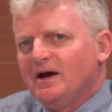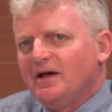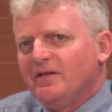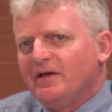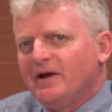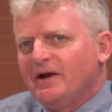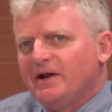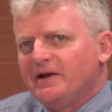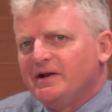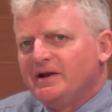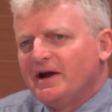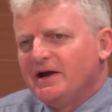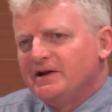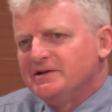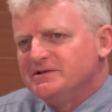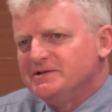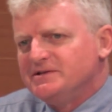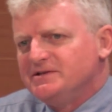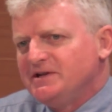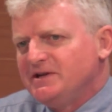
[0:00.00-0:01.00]
they
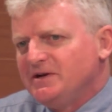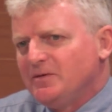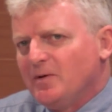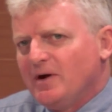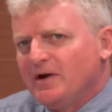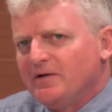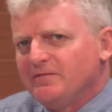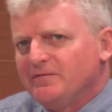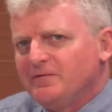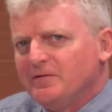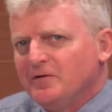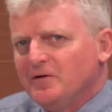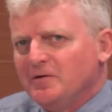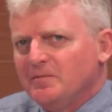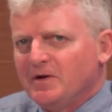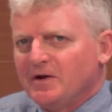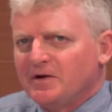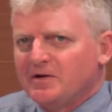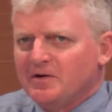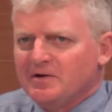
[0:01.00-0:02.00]
engaged a tier one
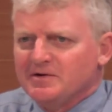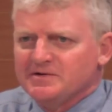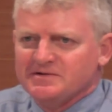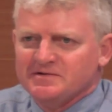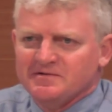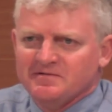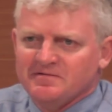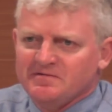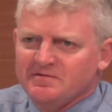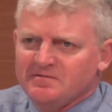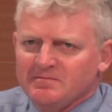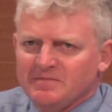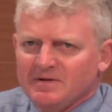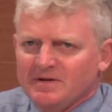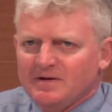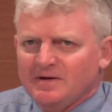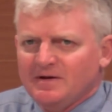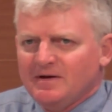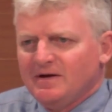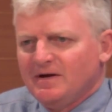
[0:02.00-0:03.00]
firm at a cost of
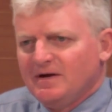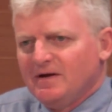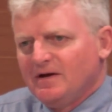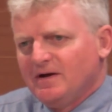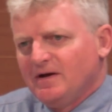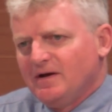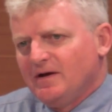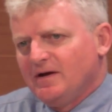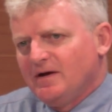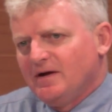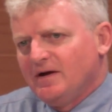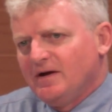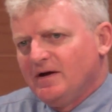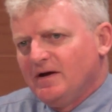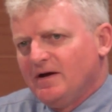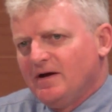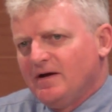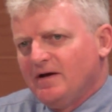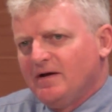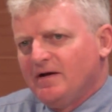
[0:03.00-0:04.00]

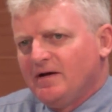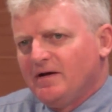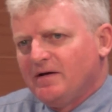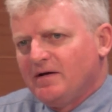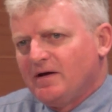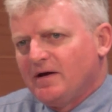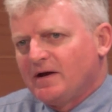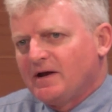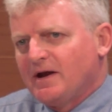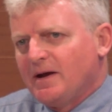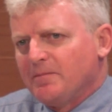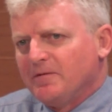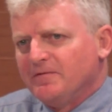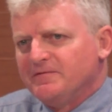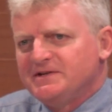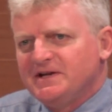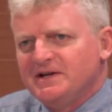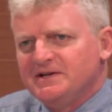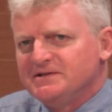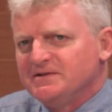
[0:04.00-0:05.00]
a couple
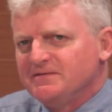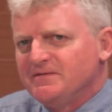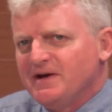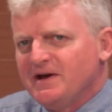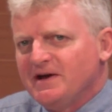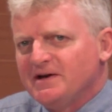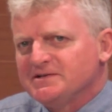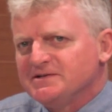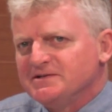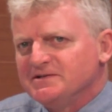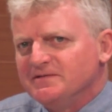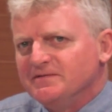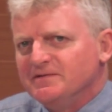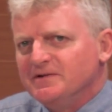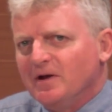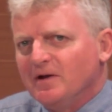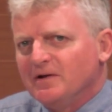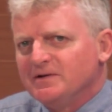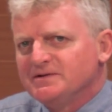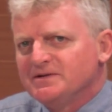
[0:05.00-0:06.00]
of tens of thousands of
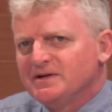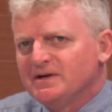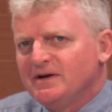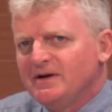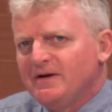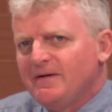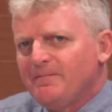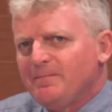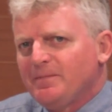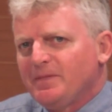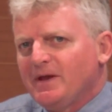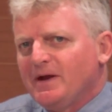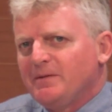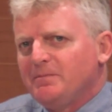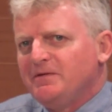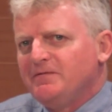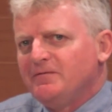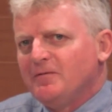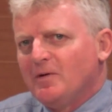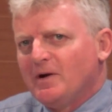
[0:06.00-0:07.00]
dollars, they'd
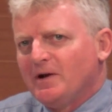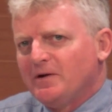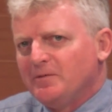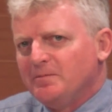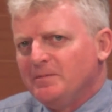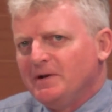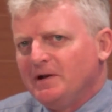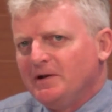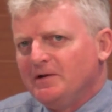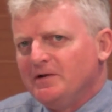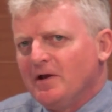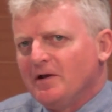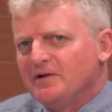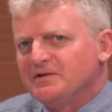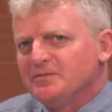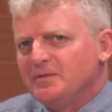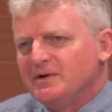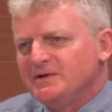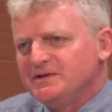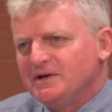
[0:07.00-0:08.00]
be $400 million
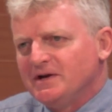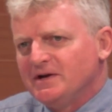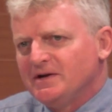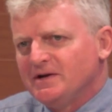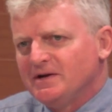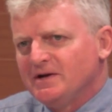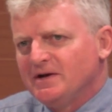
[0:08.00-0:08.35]
richer.